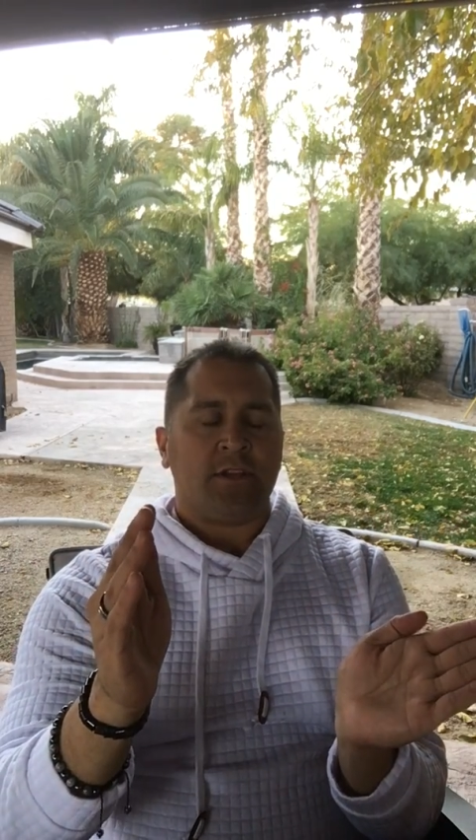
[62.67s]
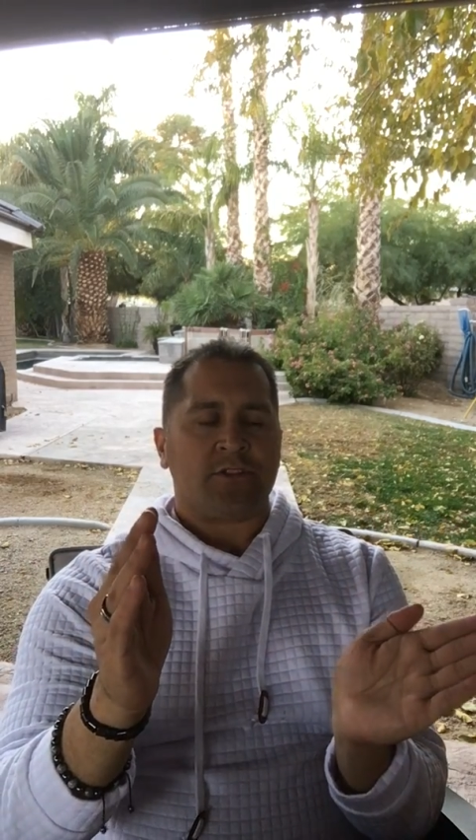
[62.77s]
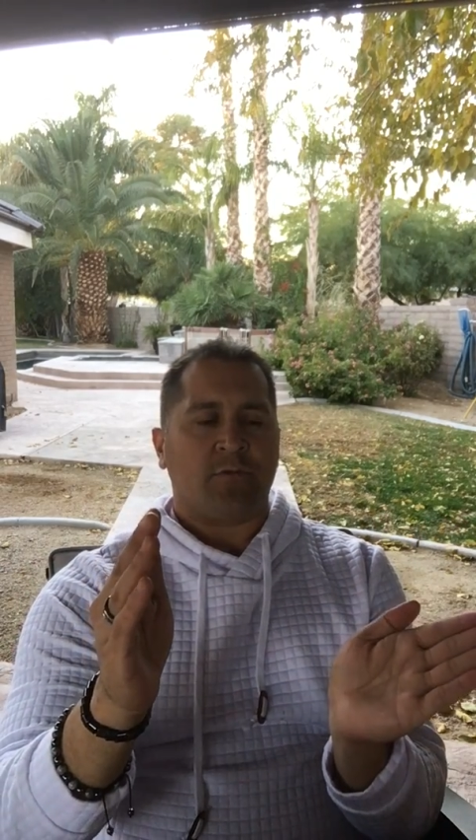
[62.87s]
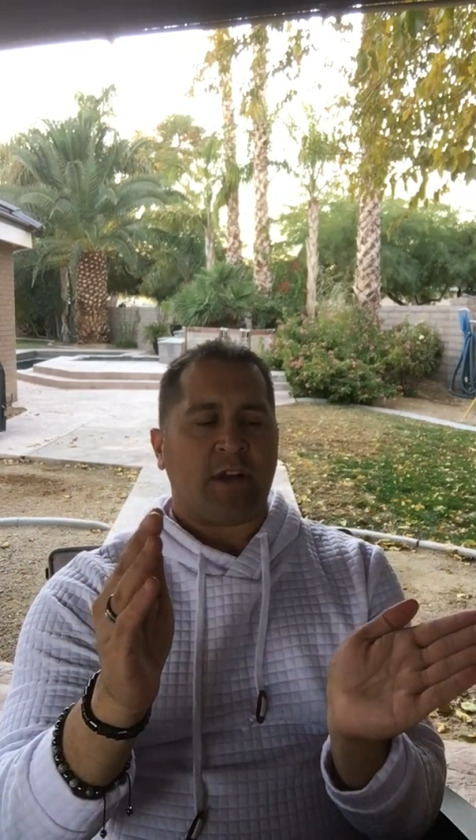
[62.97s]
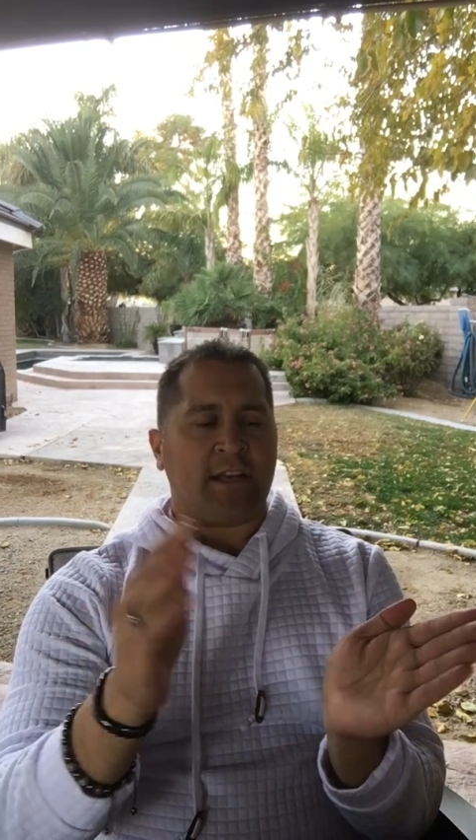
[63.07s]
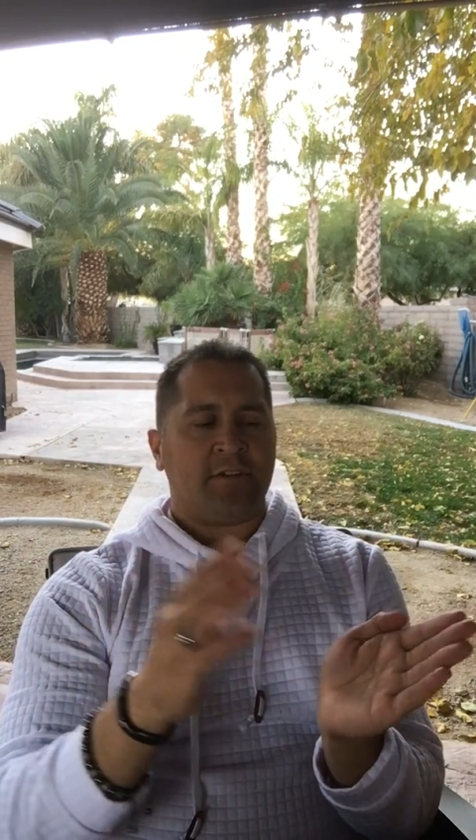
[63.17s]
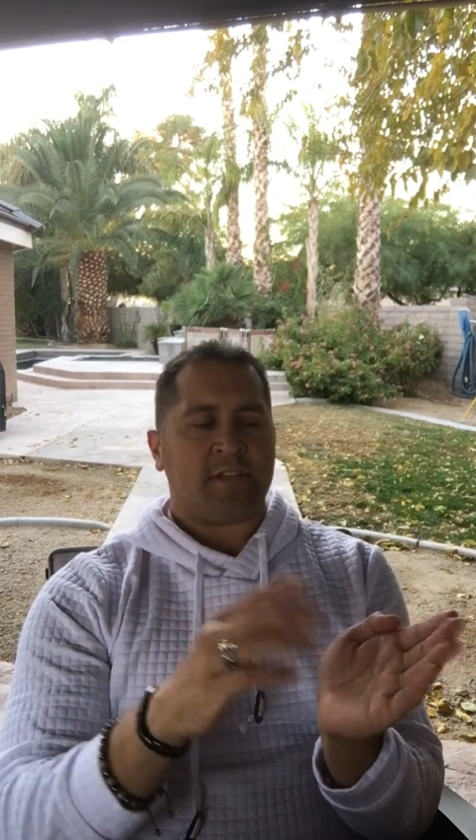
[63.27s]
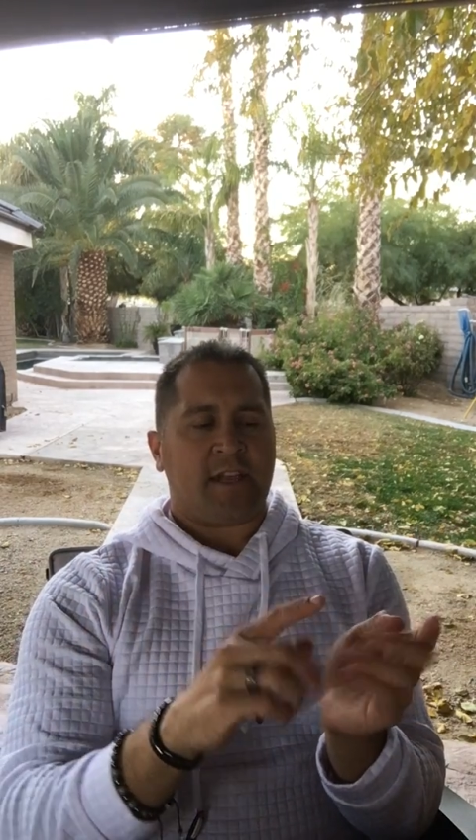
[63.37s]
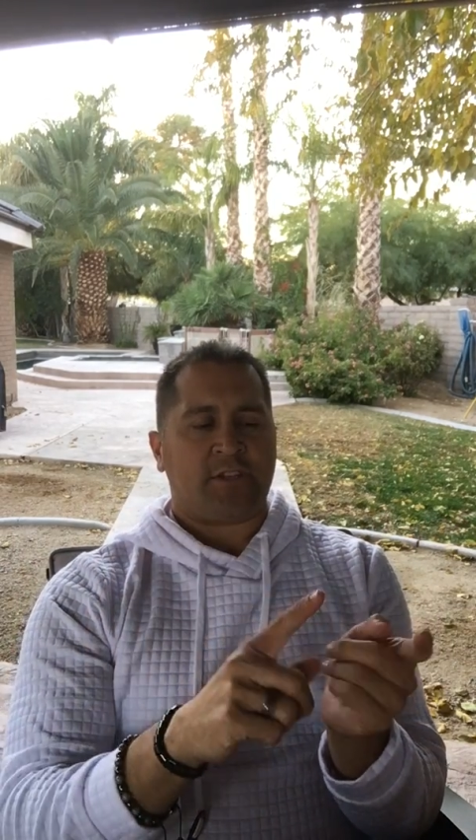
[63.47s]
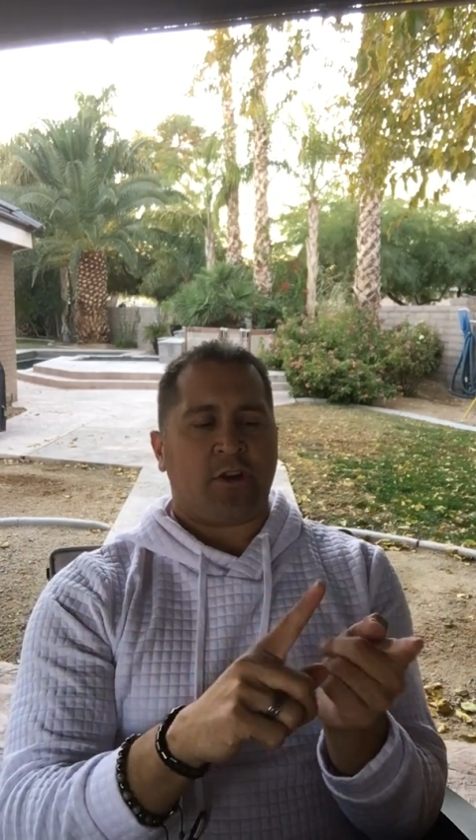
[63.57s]
So what I do
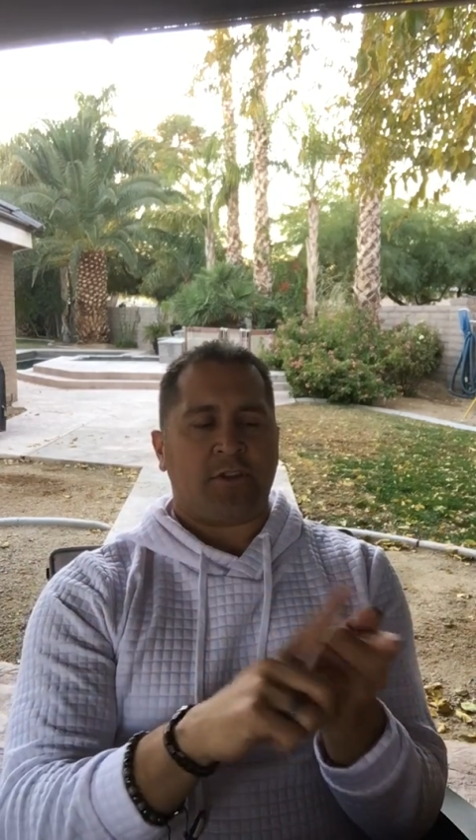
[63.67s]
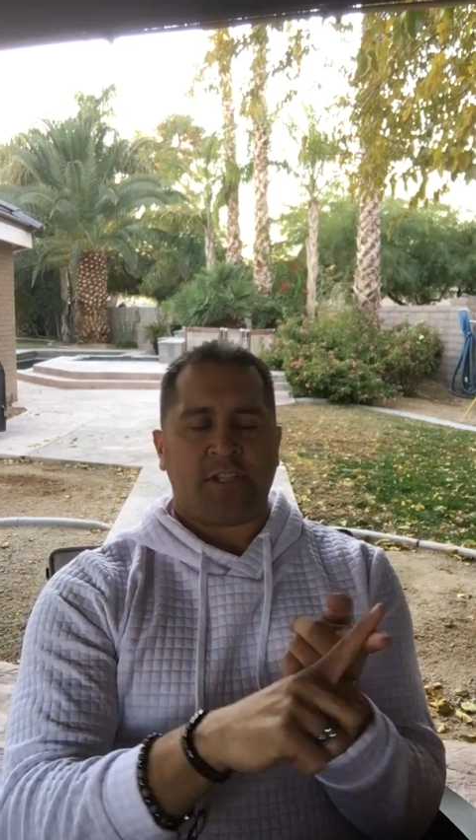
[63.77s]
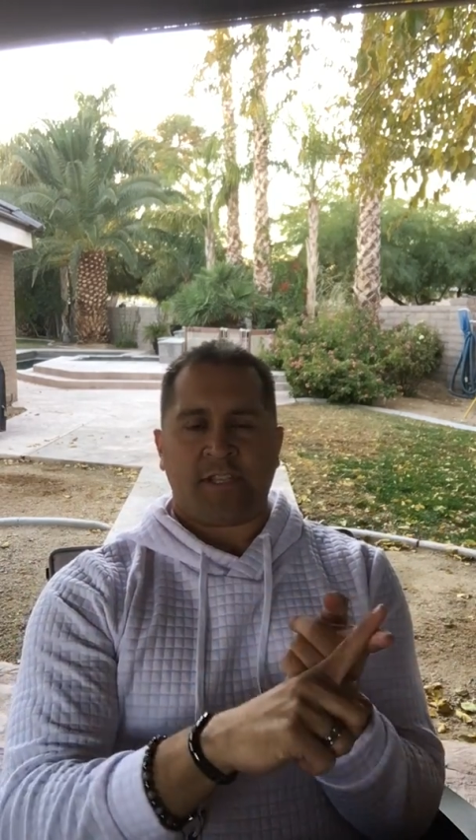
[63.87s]
is I charge